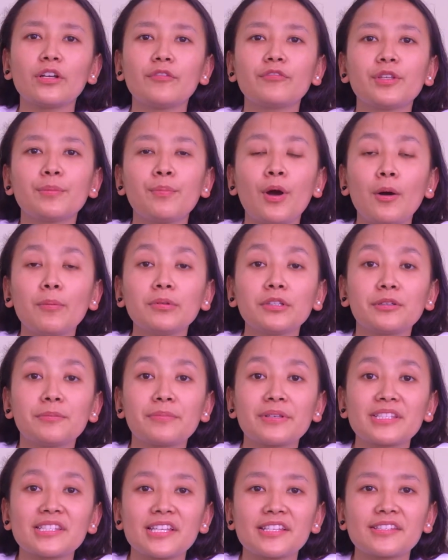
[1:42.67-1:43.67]
of the popular
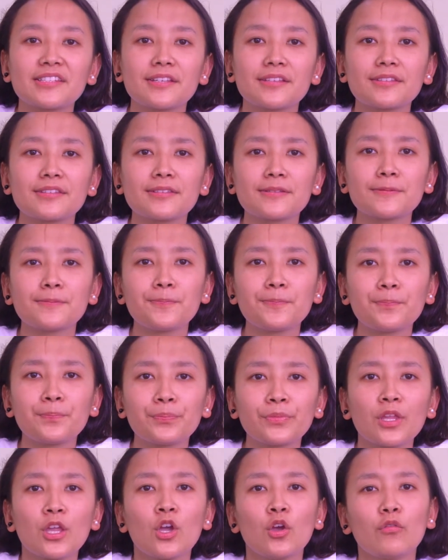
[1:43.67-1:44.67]
businesses,
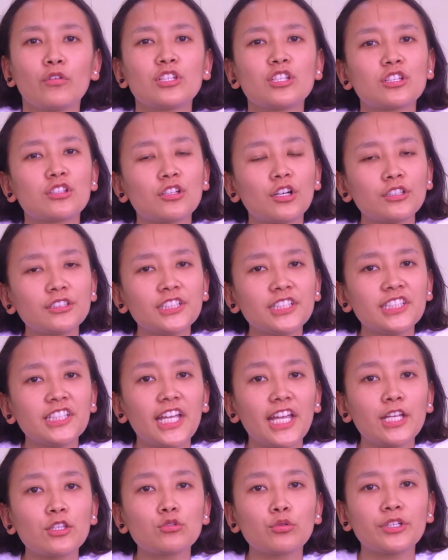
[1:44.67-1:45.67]
which started
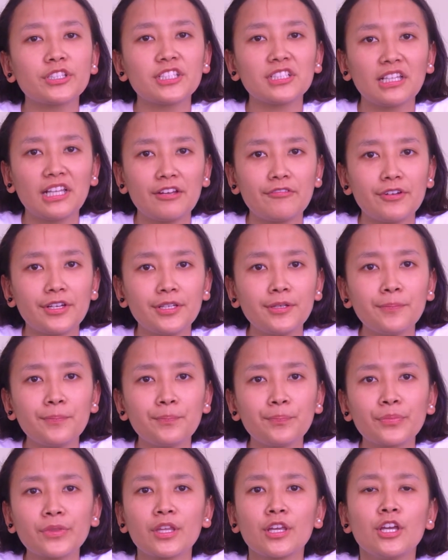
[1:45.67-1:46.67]
in 2011.
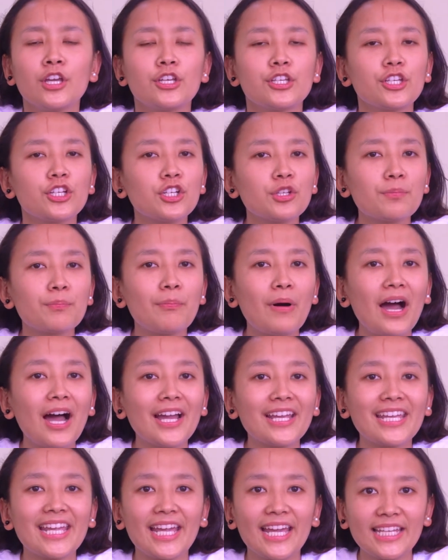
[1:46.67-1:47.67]
You could
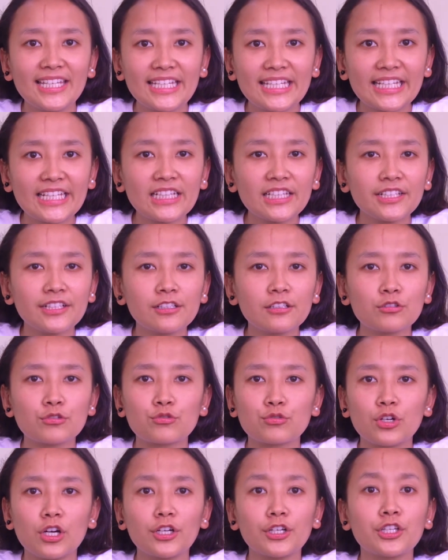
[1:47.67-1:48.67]
buy any illegal
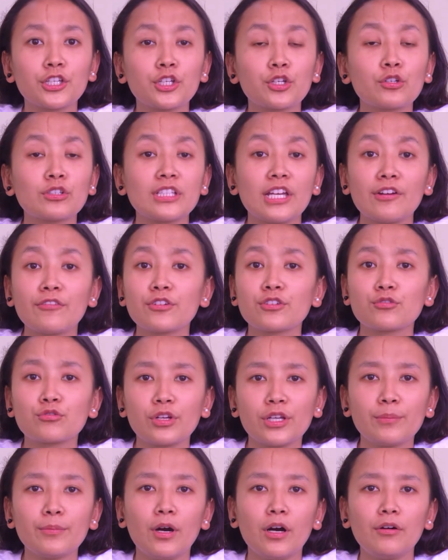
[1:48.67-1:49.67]
drug you could ever
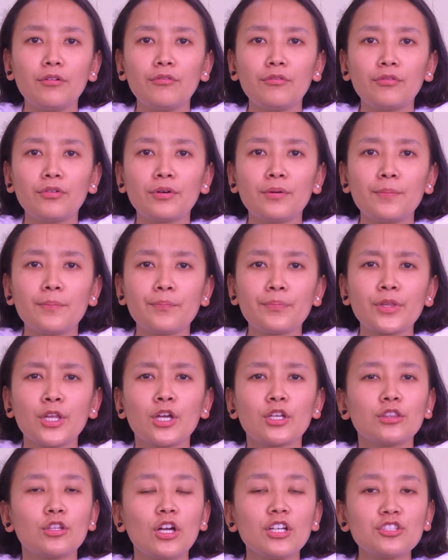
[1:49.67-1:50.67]
dream of.
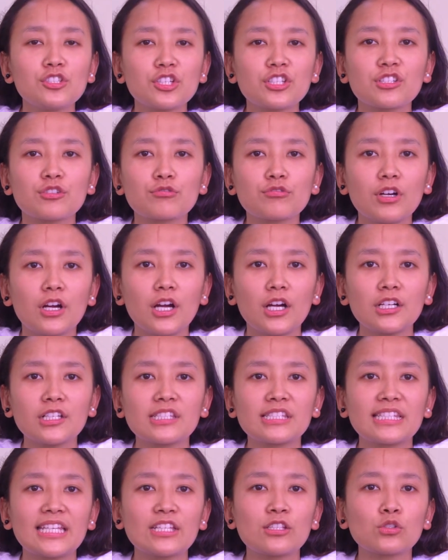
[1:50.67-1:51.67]
Not just drugs,
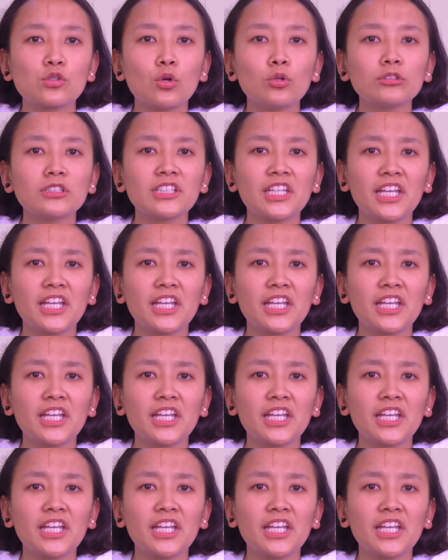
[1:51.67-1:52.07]
they sold